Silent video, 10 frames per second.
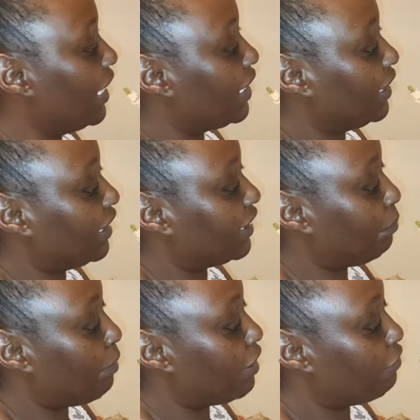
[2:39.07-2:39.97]
This is
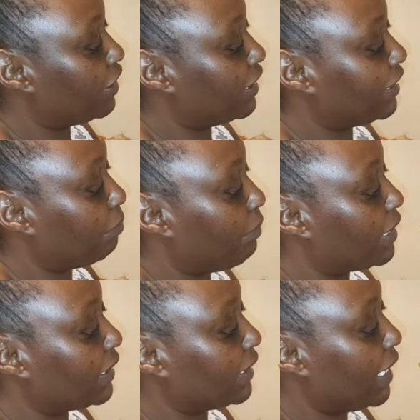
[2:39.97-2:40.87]
Melvin's
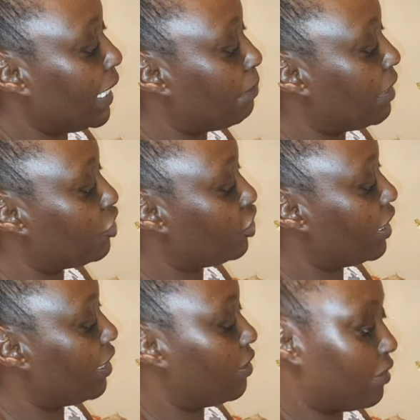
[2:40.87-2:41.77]
Masala
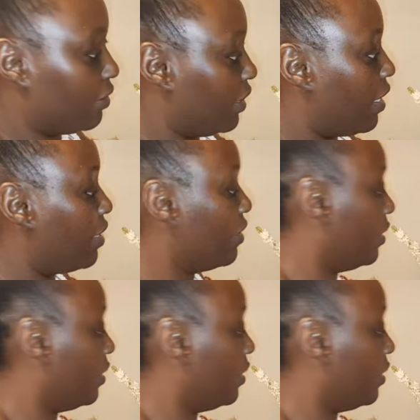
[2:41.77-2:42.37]
Magic. Yeah.